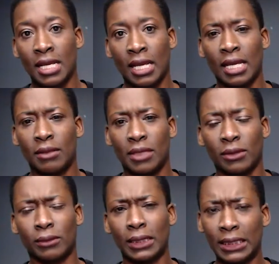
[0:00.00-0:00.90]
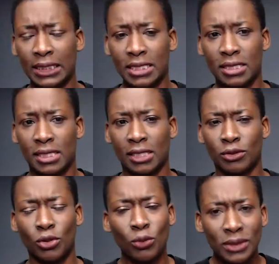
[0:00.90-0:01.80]
And I'm like, really? I go,
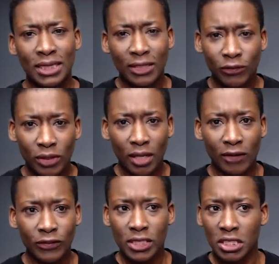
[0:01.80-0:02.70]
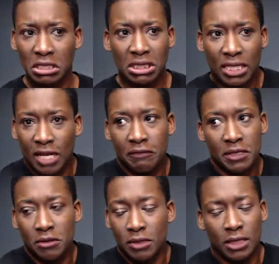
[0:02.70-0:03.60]
no one's ever offered it? She's like, I've been
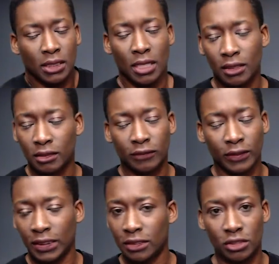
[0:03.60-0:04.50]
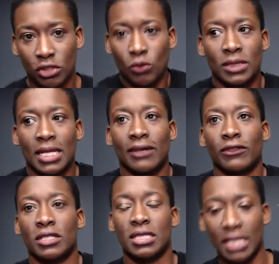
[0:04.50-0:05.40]
going to the doctors for years and no one
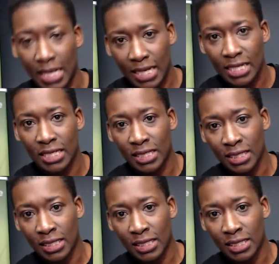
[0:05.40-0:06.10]
ever said,